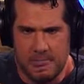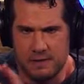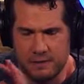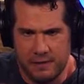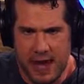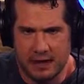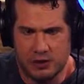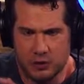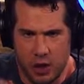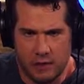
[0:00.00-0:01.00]
In fact,
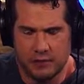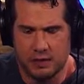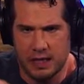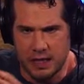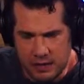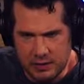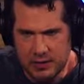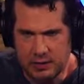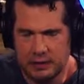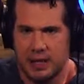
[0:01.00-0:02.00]
it's often the
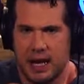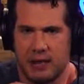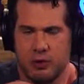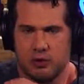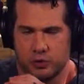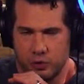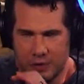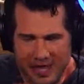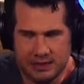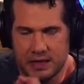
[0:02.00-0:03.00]
easiest and most
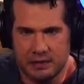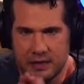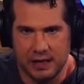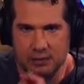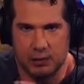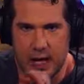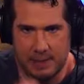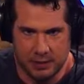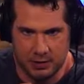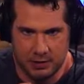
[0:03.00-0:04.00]
readily available
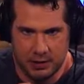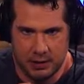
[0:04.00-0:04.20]
option.